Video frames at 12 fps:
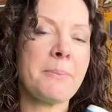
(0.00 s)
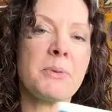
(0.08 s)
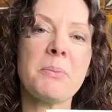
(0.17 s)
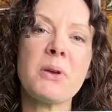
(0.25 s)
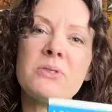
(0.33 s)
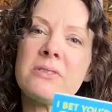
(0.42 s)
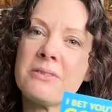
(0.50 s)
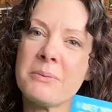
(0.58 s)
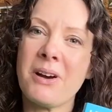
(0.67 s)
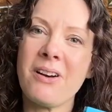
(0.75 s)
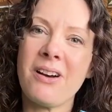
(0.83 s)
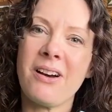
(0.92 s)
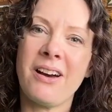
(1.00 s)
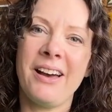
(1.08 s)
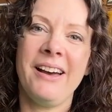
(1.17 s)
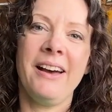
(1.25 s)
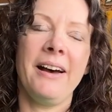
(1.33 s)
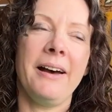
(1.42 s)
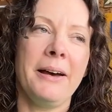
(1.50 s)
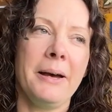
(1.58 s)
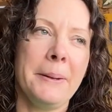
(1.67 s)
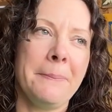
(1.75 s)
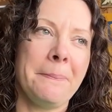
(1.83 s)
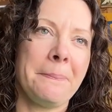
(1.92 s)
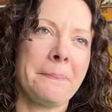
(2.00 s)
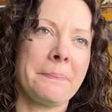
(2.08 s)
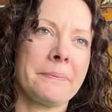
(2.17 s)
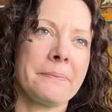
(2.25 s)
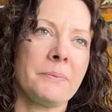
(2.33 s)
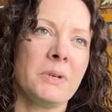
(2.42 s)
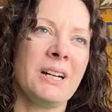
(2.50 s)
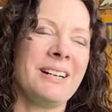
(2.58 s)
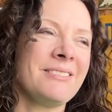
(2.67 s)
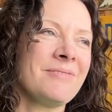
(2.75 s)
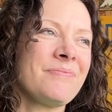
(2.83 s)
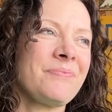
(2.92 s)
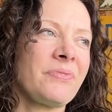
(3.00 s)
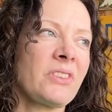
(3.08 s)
but most of them are, well,